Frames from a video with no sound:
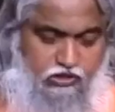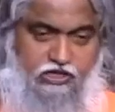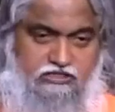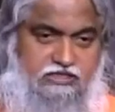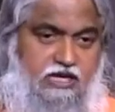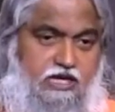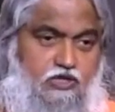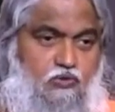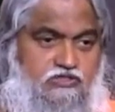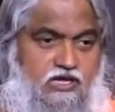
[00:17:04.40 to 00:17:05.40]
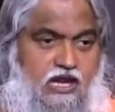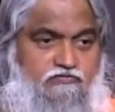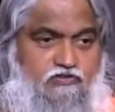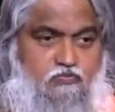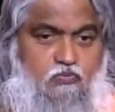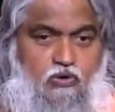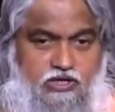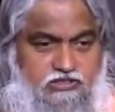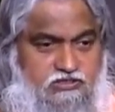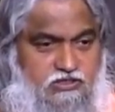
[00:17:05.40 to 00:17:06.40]
his hand into his left
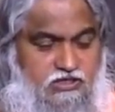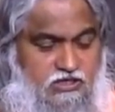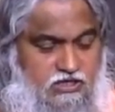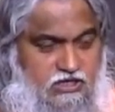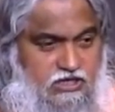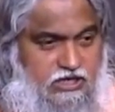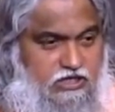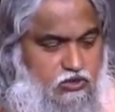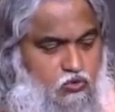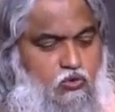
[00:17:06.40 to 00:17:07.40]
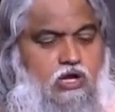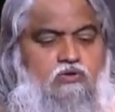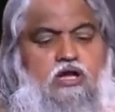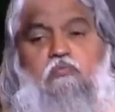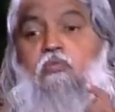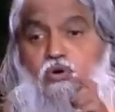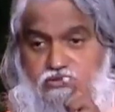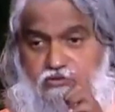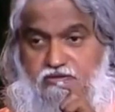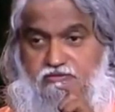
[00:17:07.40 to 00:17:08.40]
pocket and took out a
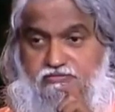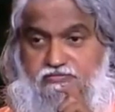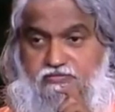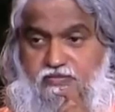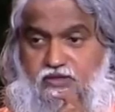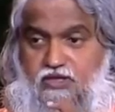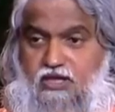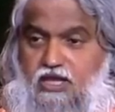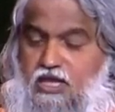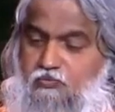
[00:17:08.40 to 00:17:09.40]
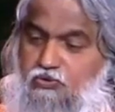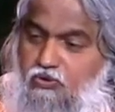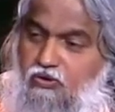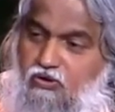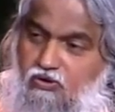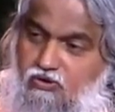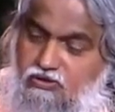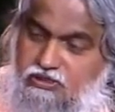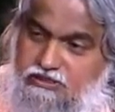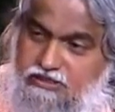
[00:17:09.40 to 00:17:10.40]
bottle. And he put all
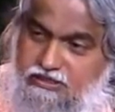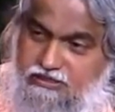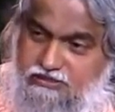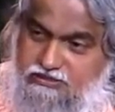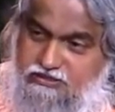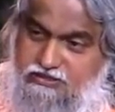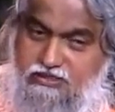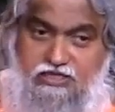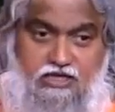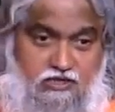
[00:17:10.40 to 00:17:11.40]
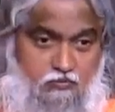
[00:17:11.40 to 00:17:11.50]
the tears in the